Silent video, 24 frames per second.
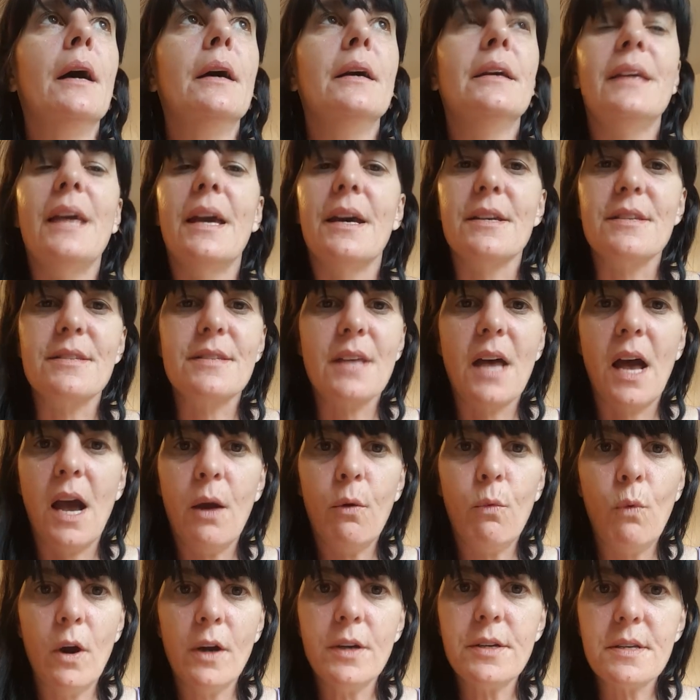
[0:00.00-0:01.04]
yes,
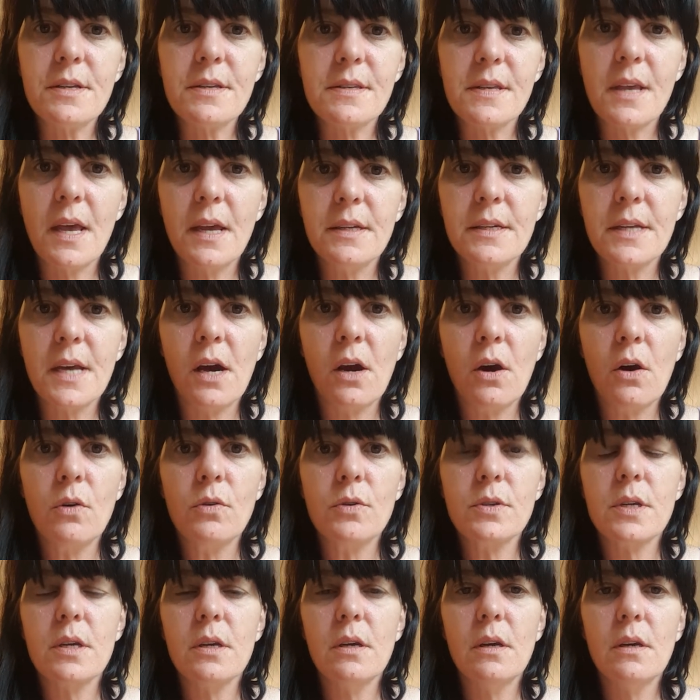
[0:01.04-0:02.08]
I want to send
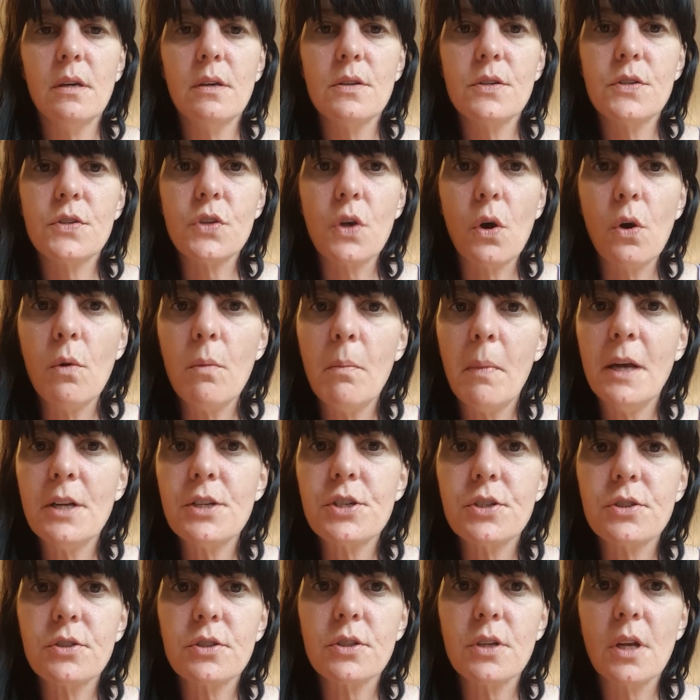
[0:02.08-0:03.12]
out so
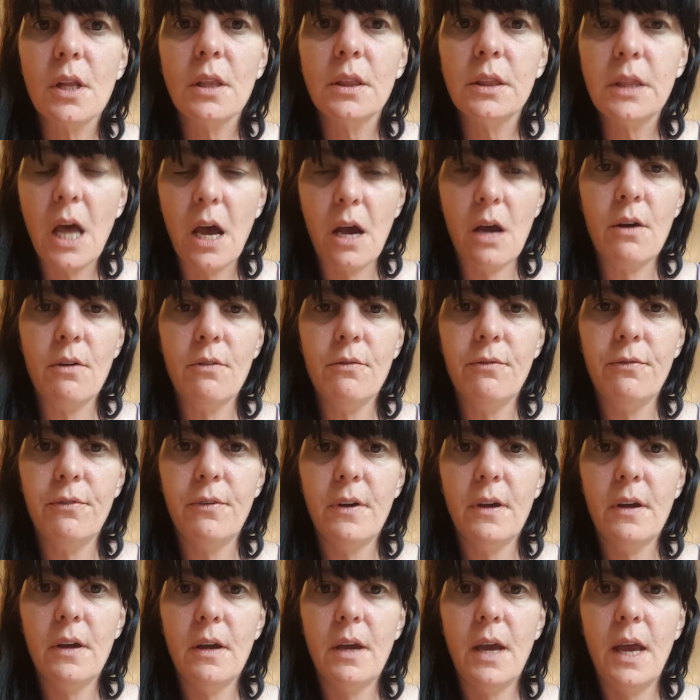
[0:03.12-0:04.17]
much love
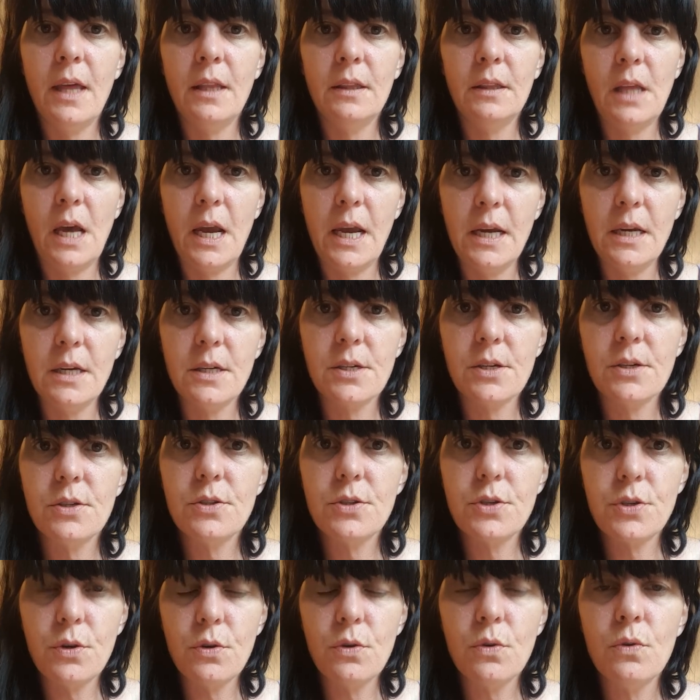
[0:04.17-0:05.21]
and light
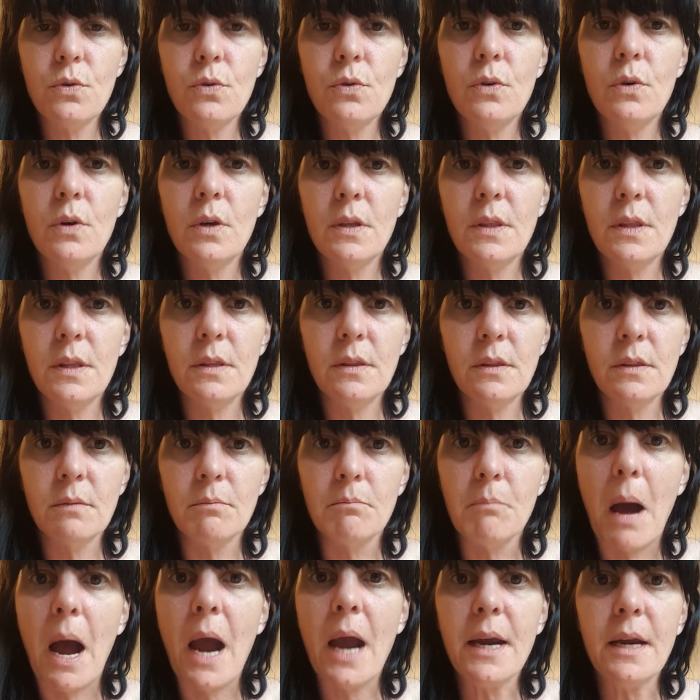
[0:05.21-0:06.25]
to
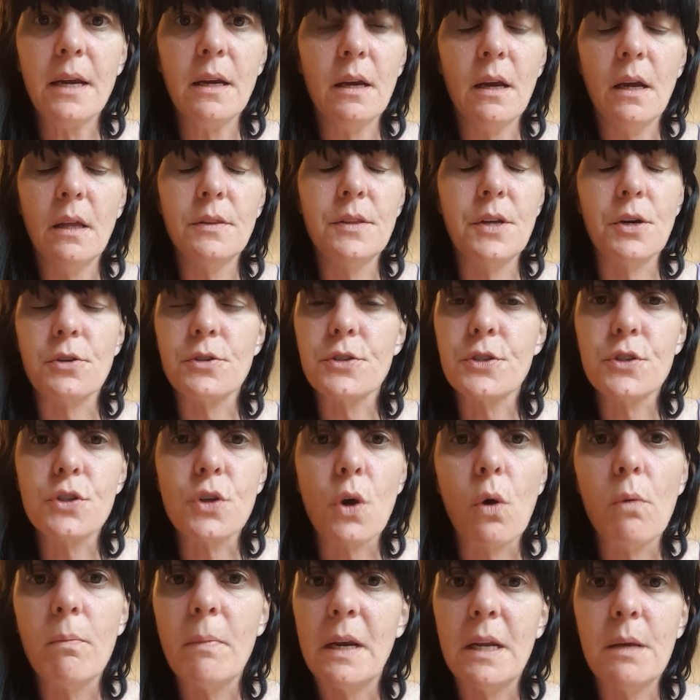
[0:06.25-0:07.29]
there's
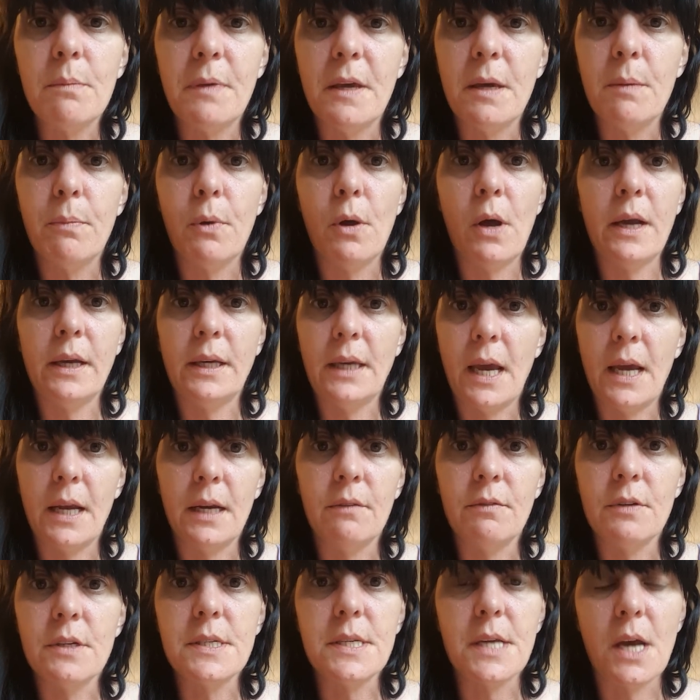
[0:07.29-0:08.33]
so many people, I can't
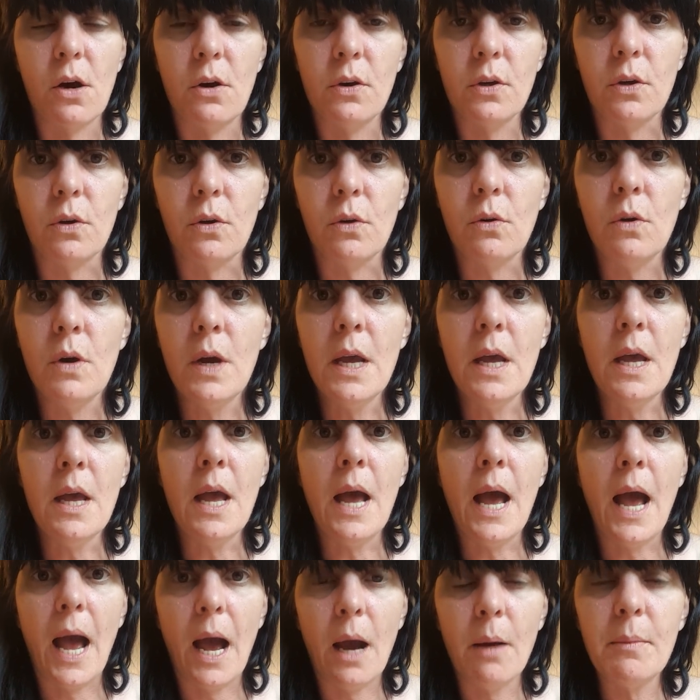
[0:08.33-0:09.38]
even tell you
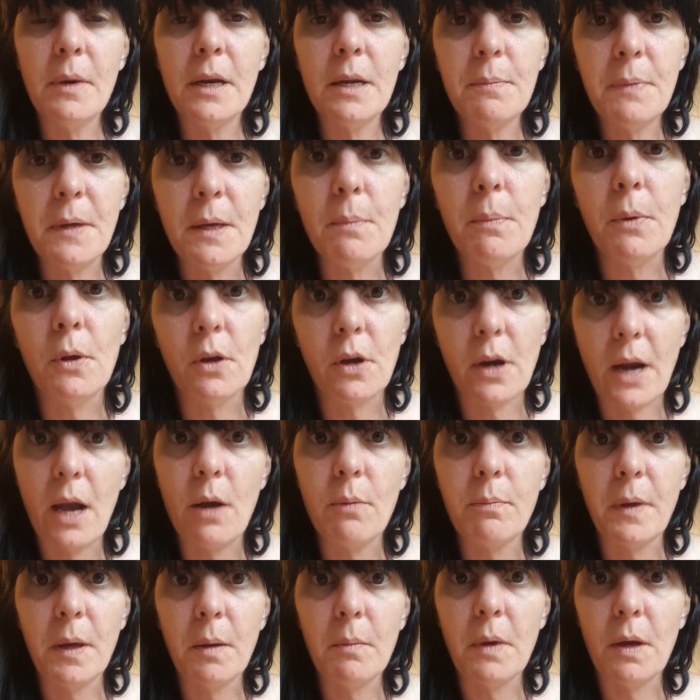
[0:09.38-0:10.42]
how many people are
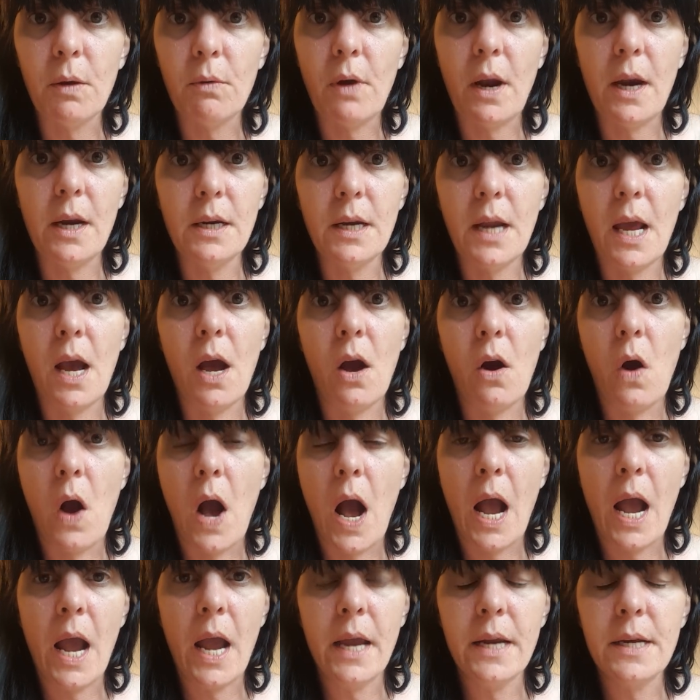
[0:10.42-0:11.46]
helping me right now.
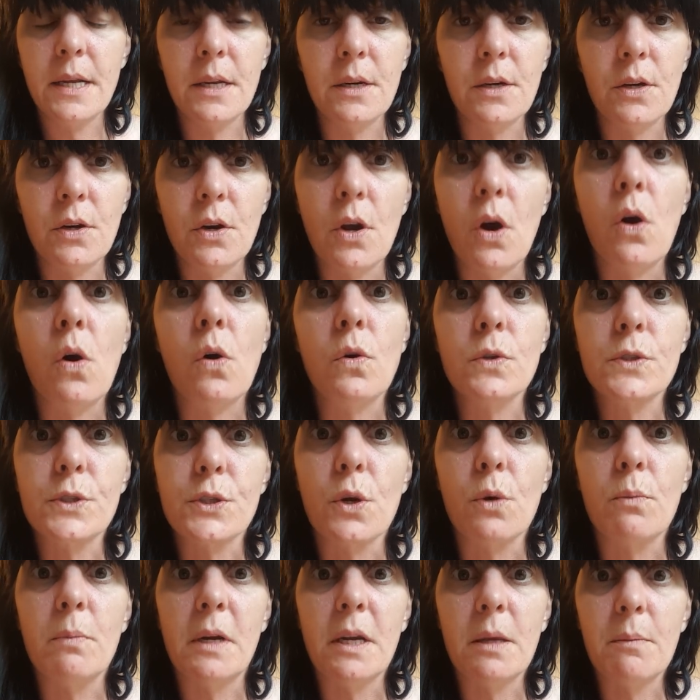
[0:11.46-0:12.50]
I didn't know
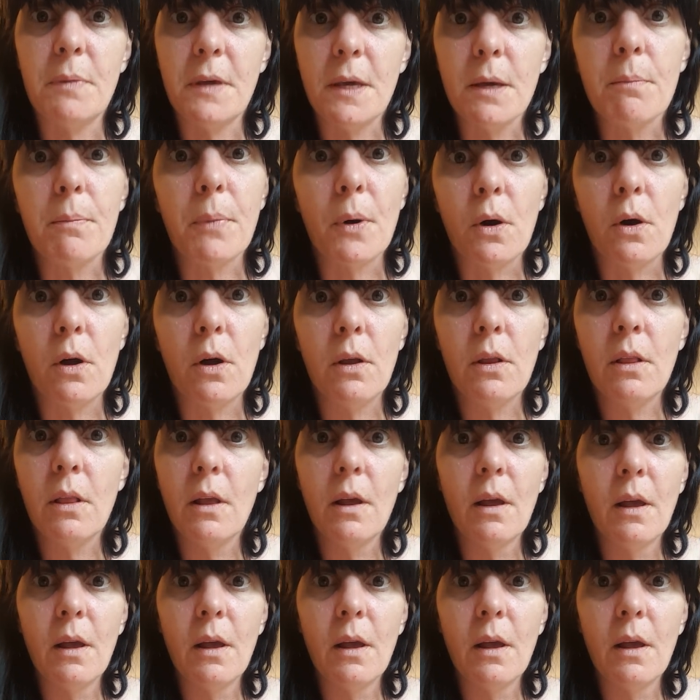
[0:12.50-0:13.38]
so many people